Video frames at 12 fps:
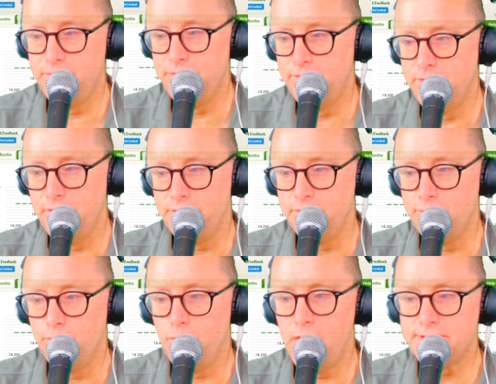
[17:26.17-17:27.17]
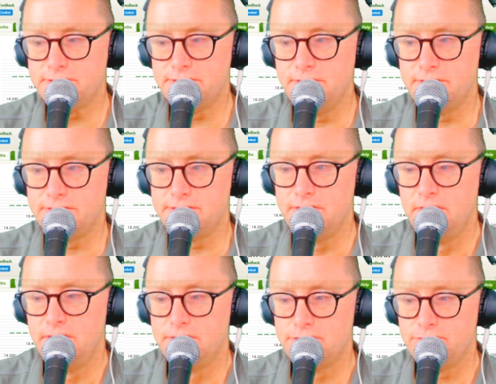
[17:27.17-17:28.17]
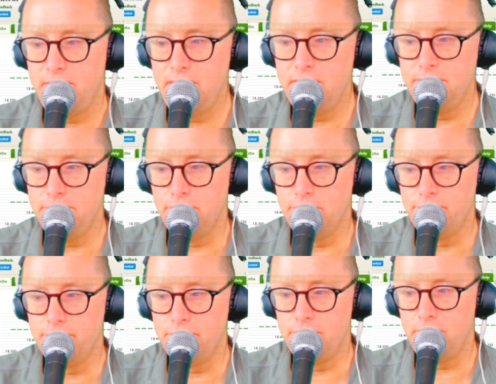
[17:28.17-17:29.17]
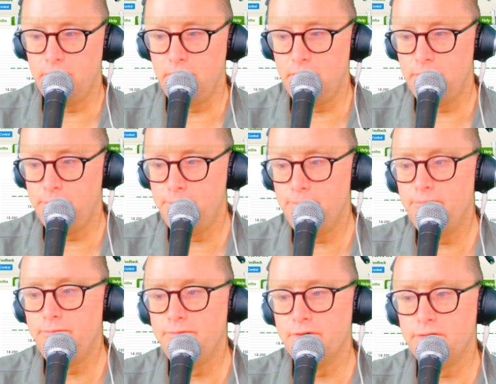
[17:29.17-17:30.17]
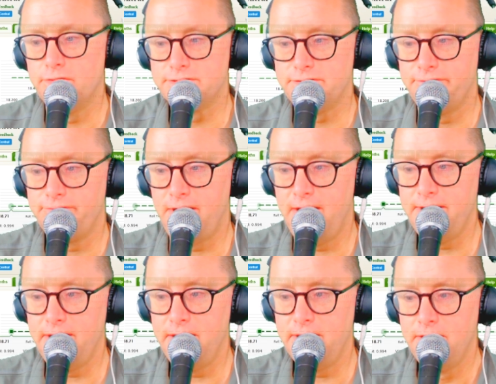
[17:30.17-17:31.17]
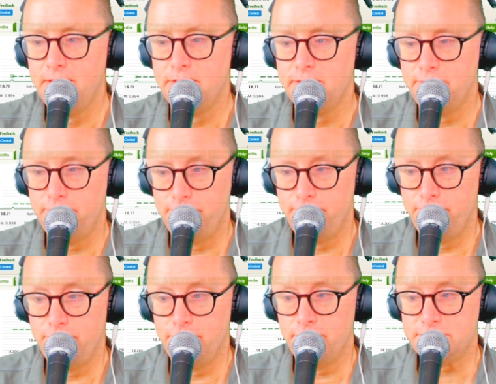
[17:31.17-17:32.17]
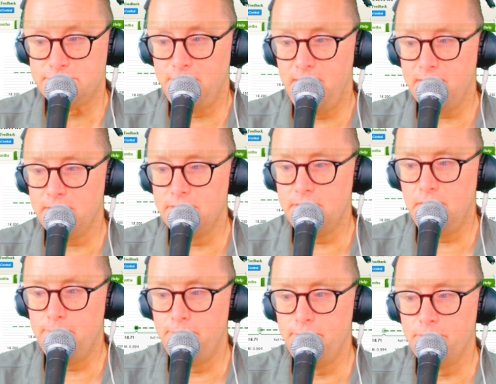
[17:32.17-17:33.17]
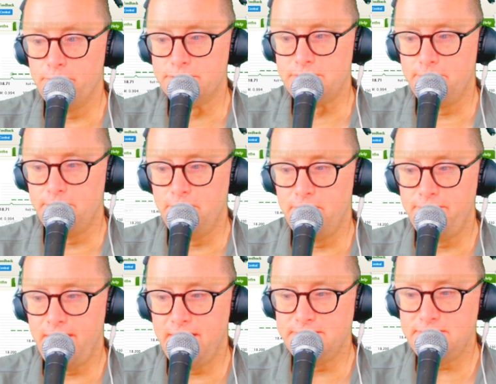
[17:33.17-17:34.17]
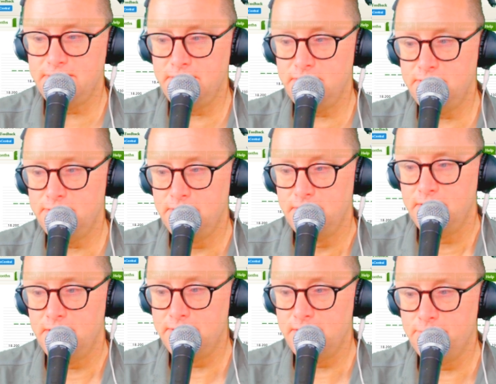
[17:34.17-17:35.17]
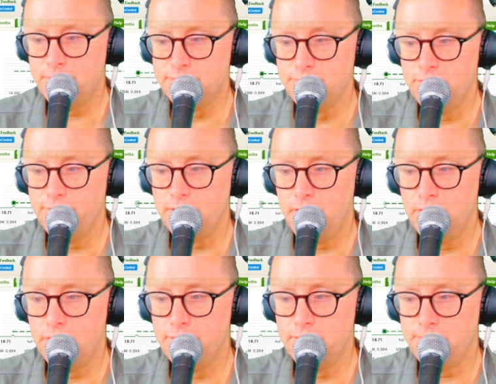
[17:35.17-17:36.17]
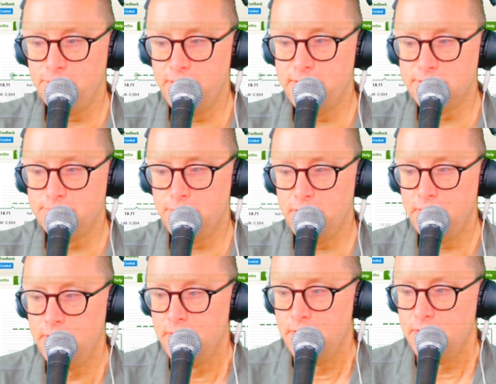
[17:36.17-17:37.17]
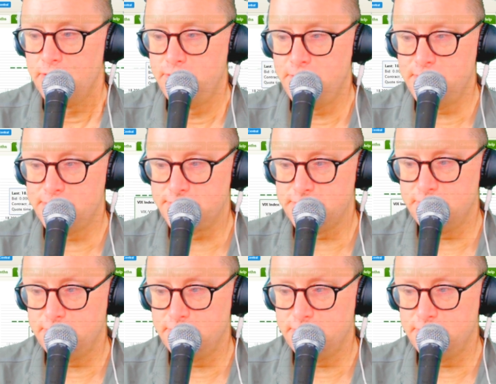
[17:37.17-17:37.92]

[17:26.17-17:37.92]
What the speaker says: if you watch this trade over the course of Friday, the spot got up, it was up above 19 and then was moving all over the place. But this,